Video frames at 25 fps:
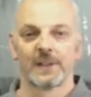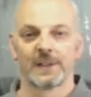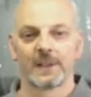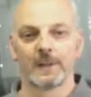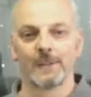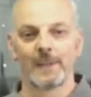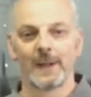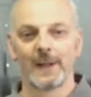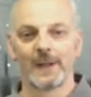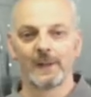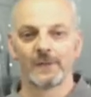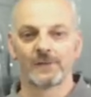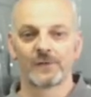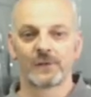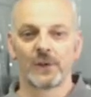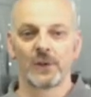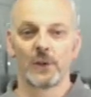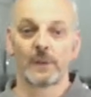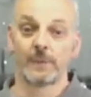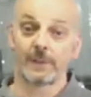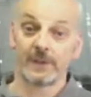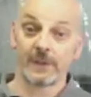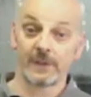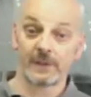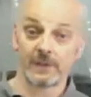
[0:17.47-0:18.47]
the amount of
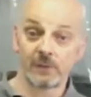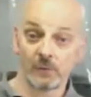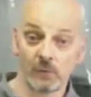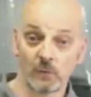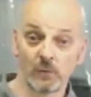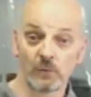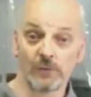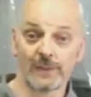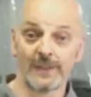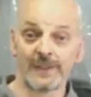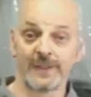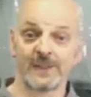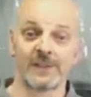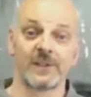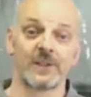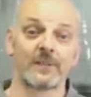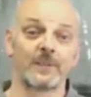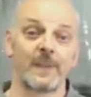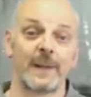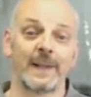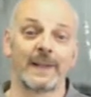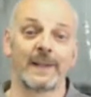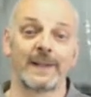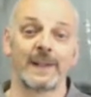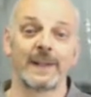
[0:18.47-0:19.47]
time that you'll need to
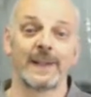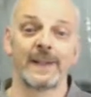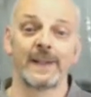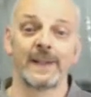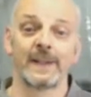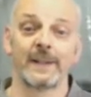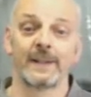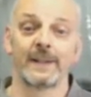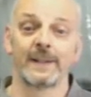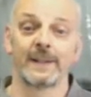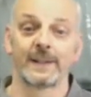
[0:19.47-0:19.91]
spend here